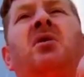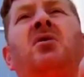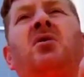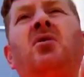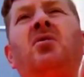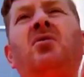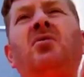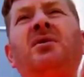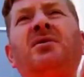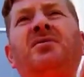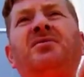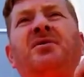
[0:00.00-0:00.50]

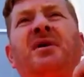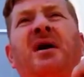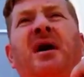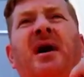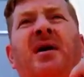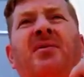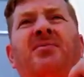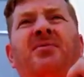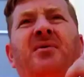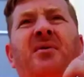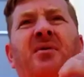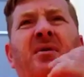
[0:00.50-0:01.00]
who is
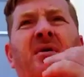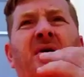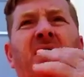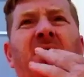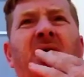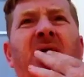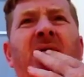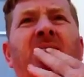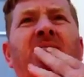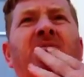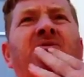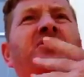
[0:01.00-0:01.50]
that?
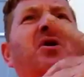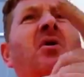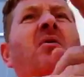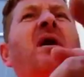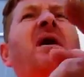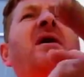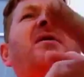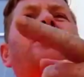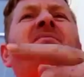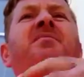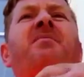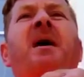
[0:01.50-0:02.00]

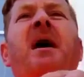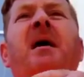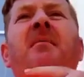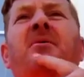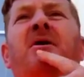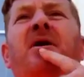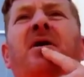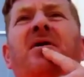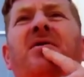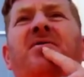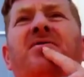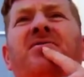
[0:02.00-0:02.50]
Joann's
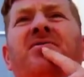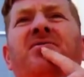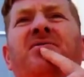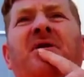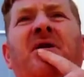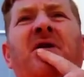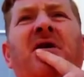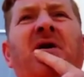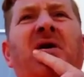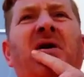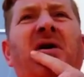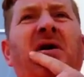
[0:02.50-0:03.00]
Fabrics,
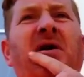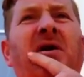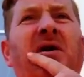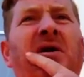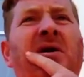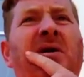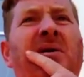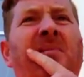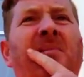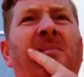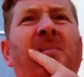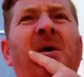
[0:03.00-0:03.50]

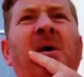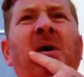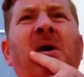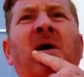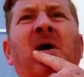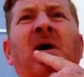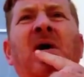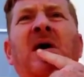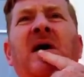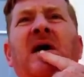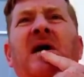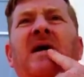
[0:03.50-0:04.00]
and
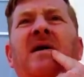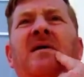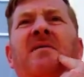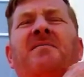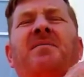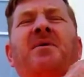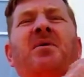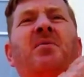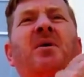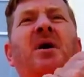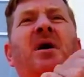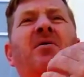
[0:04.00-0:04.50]
a
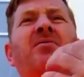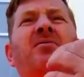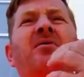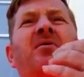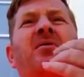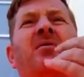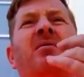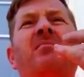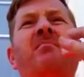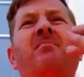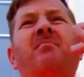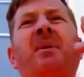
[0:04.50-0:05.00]
few
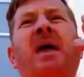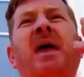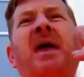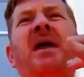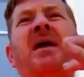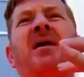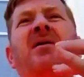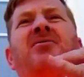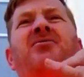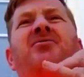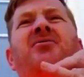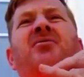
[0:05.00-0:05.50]
other
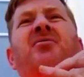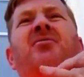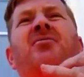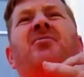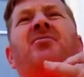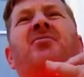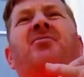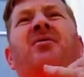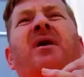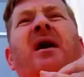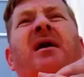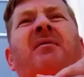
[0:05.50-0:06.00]

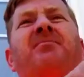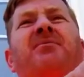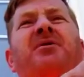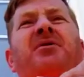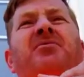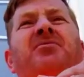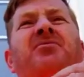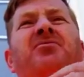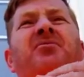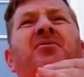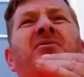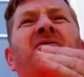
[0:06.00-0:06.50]
major
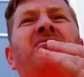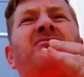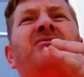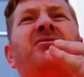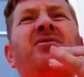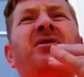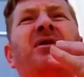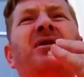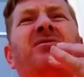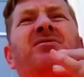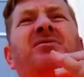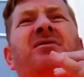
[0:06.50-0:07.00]
crafting stores. You
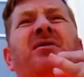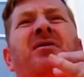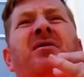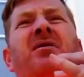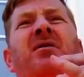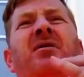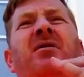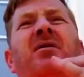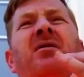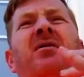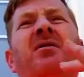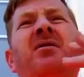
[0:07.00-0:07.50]
can get
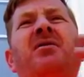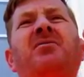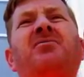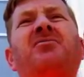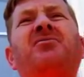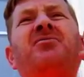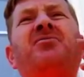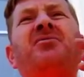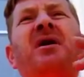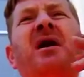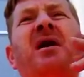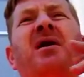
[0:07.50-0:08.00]
the
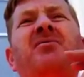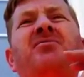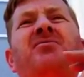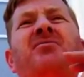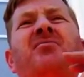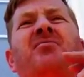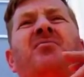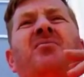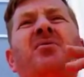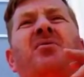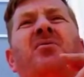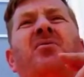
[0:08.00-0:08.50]

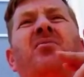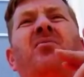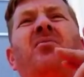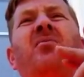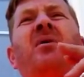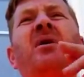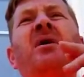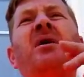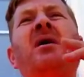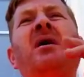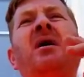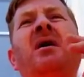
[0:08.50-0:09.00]
Snazaroo,
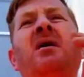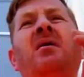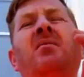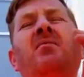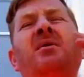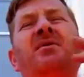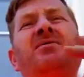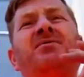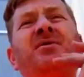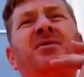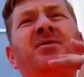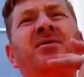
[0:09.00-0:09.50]

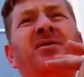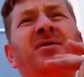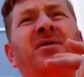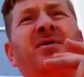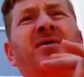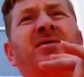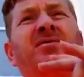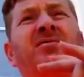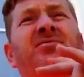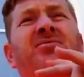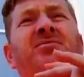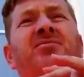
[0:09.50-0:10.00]
which
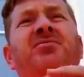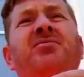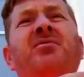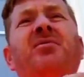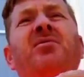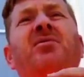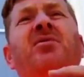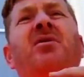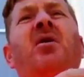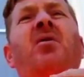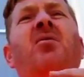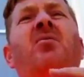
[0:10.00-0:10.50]
is the
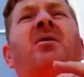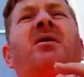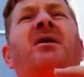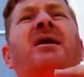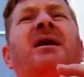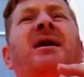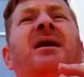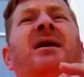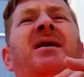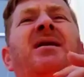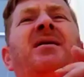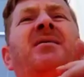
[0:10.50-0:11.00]
lower
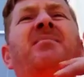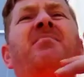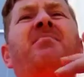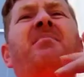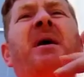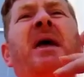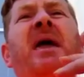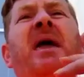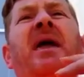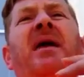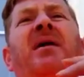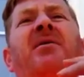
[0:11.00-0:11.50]
end
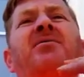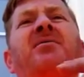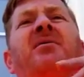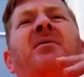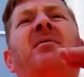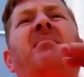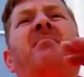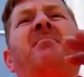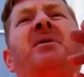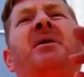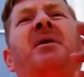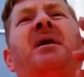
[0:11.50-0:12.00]
paint.
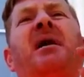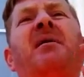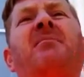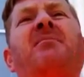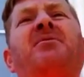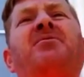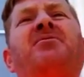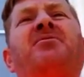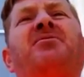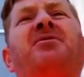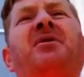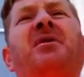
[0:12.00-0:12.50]
But I
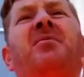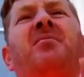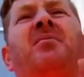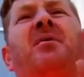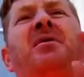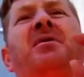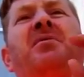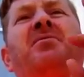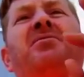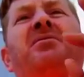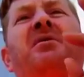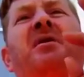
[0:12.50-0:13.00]
would stick
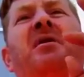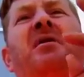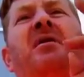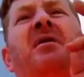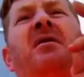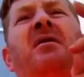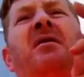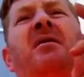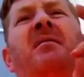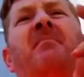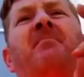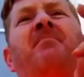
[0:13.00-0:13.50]
with
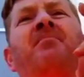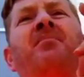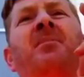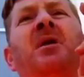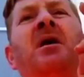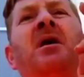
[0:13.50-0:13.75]
the